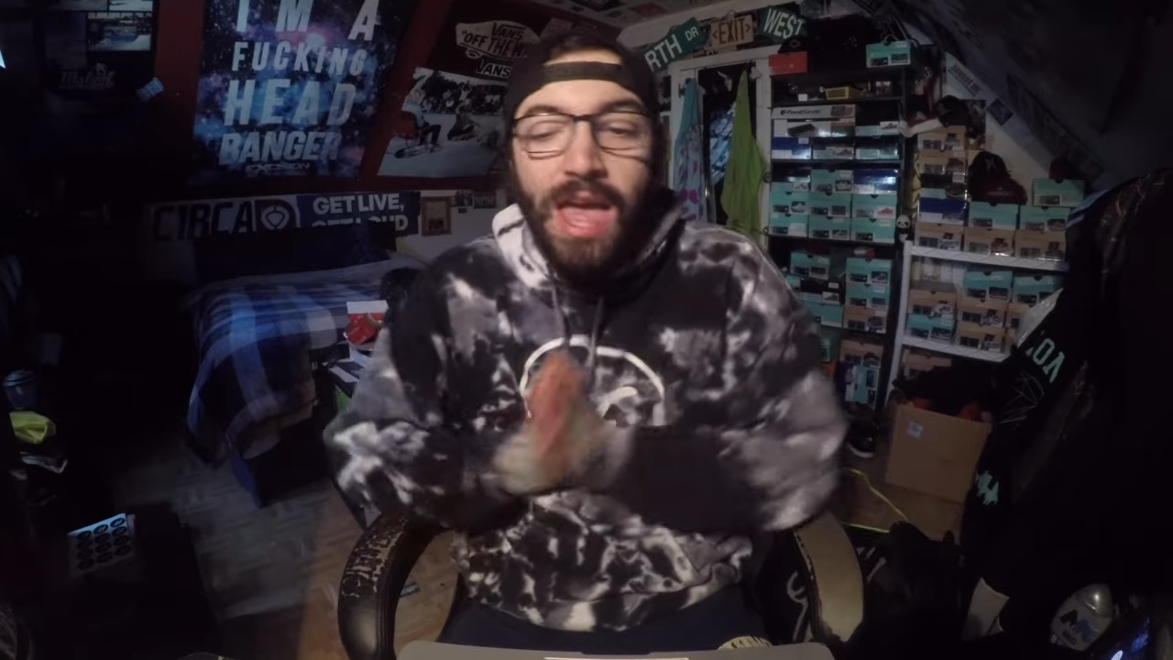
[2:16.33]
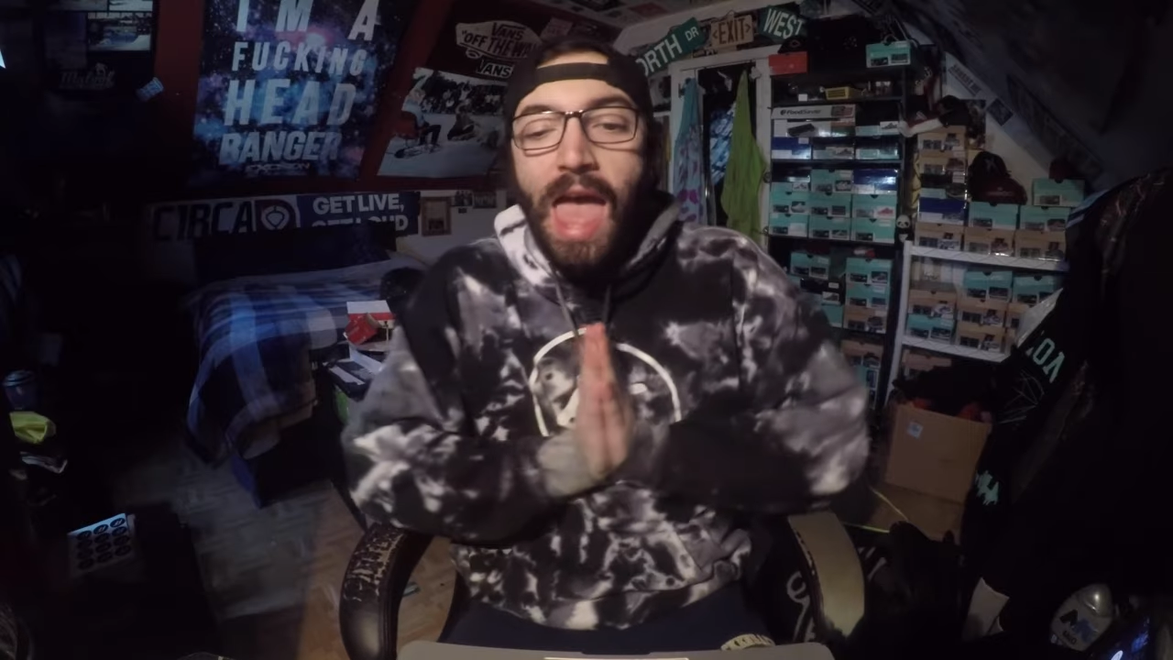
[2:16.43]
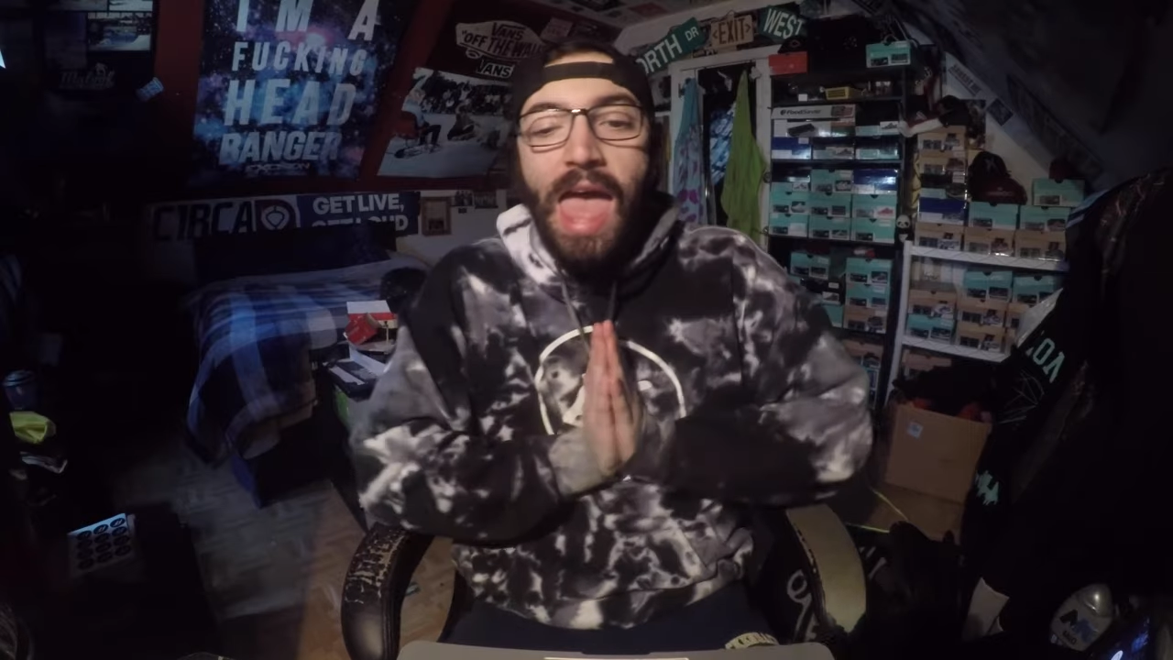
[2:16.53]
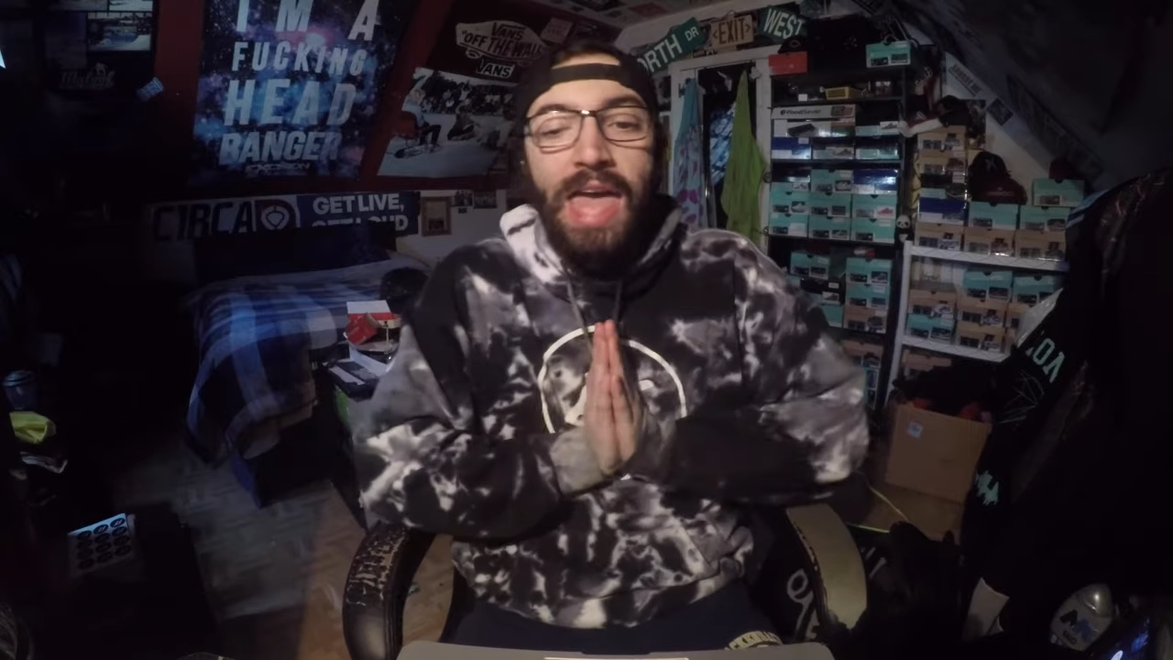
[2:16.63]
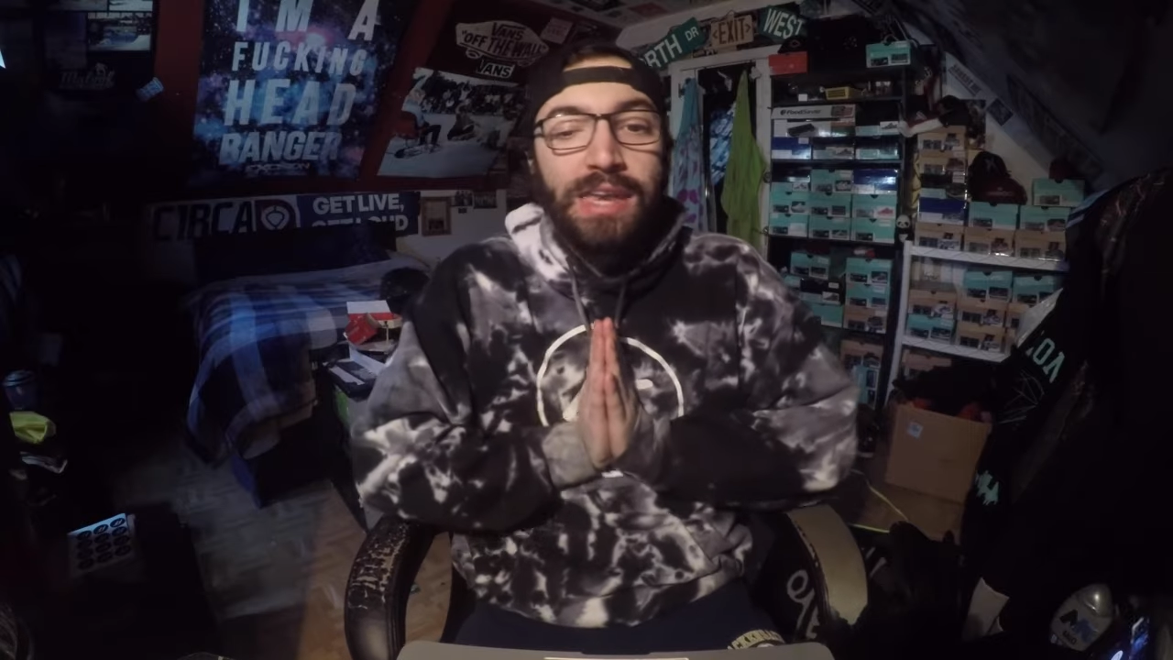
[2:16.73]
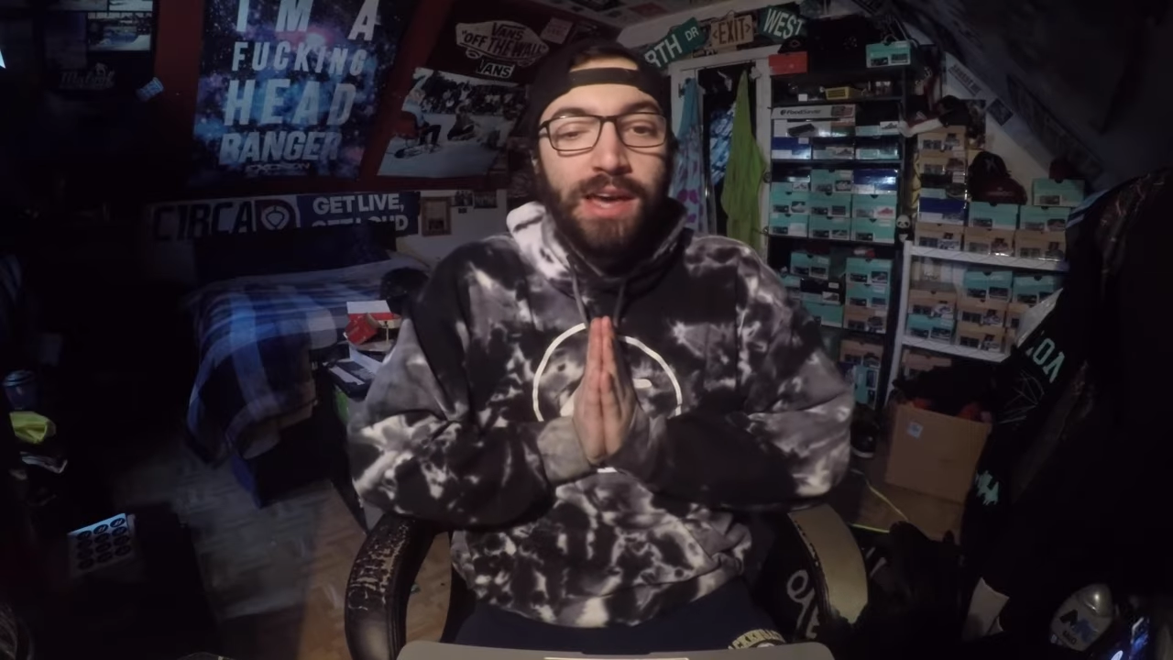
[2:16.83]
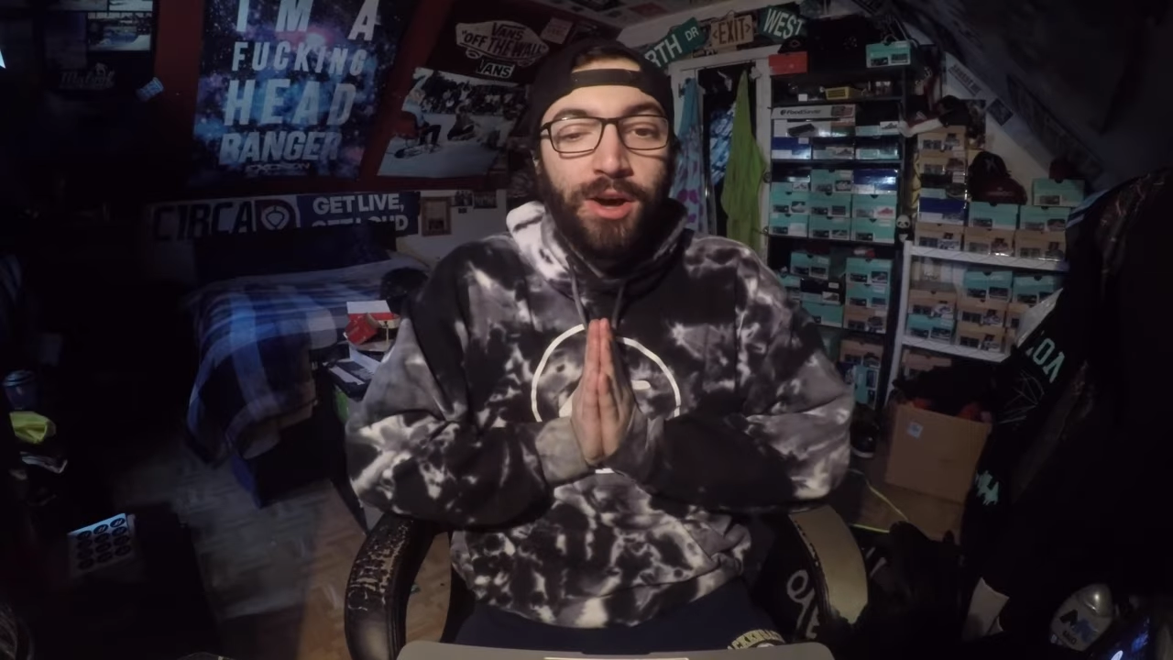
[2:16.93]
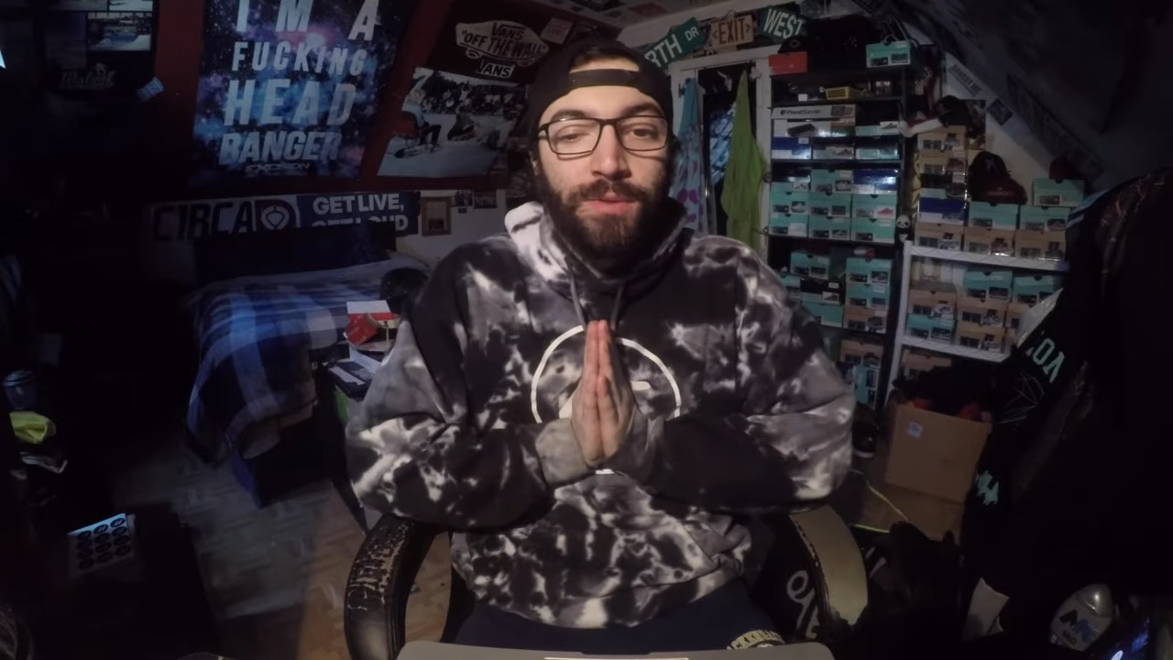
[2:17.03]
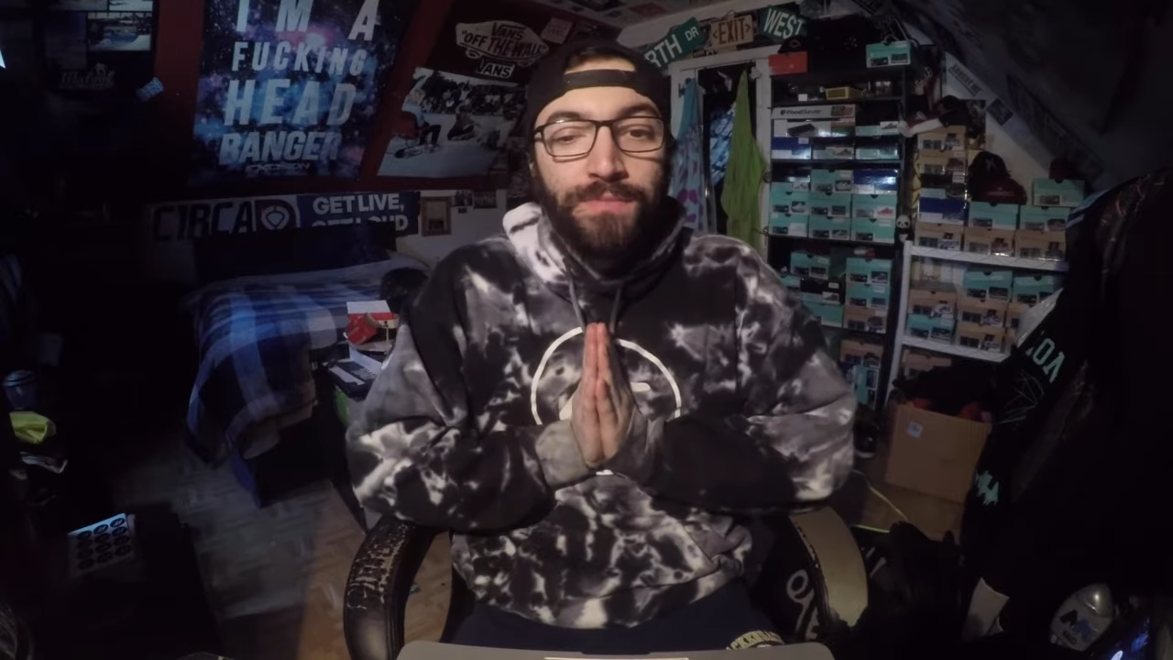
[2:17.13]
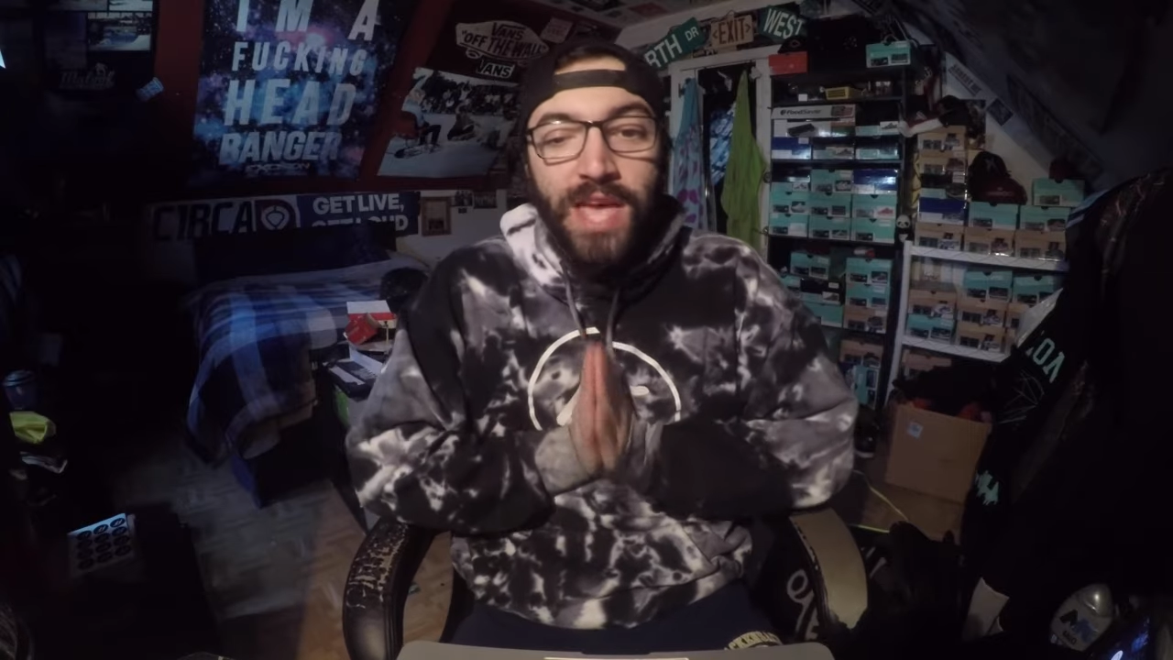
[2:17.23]
And
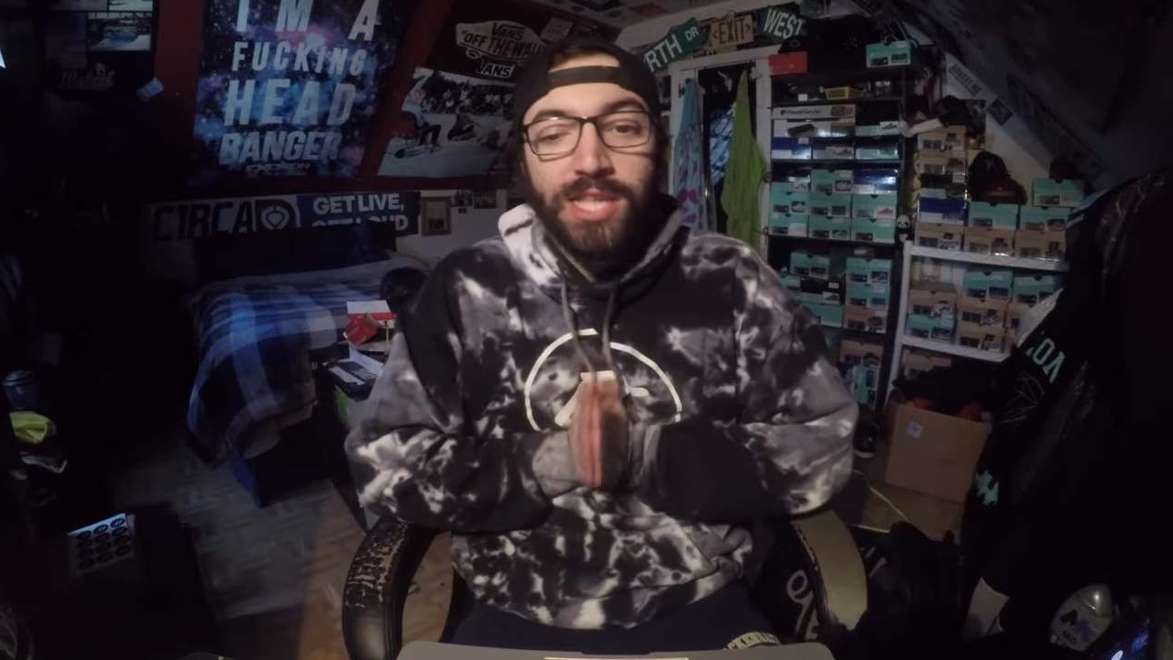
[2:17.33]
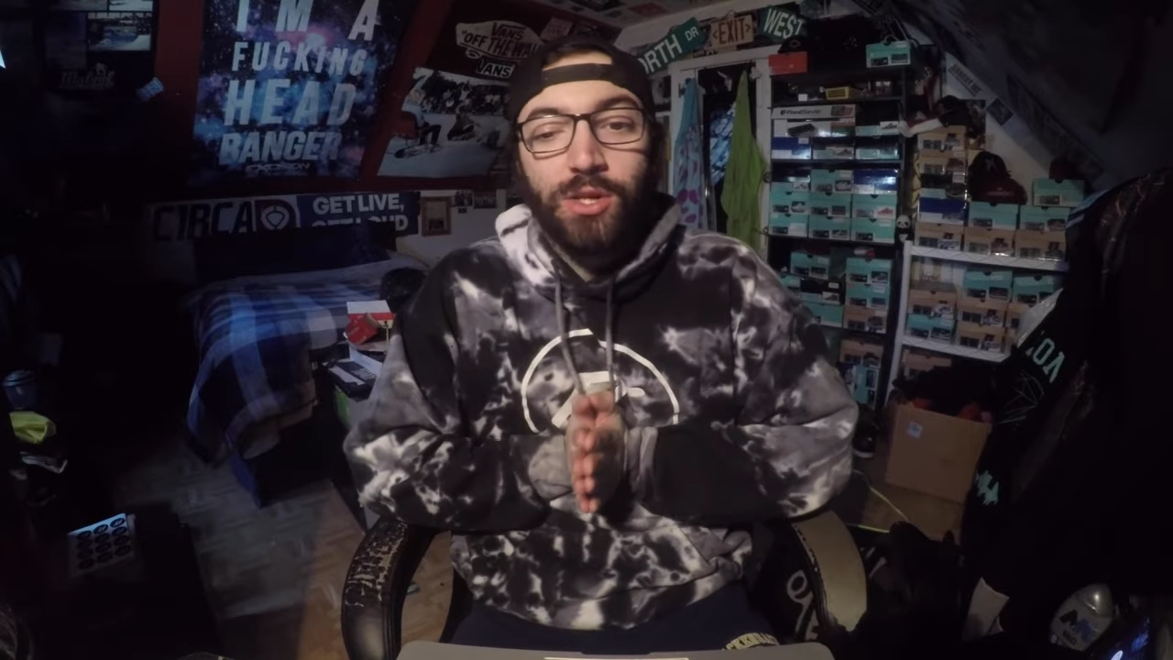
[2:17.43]
yeah,